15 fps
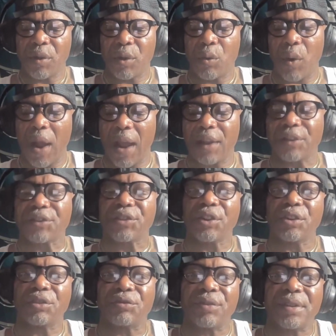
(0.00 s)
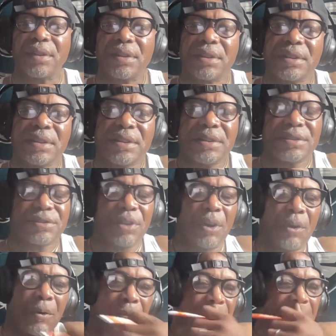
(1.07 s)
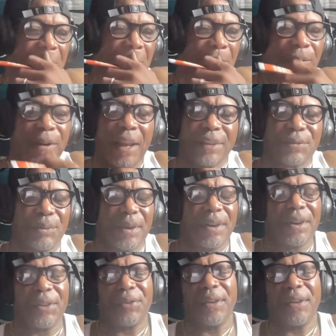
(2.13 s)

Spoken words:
require surgery. So, that's one of the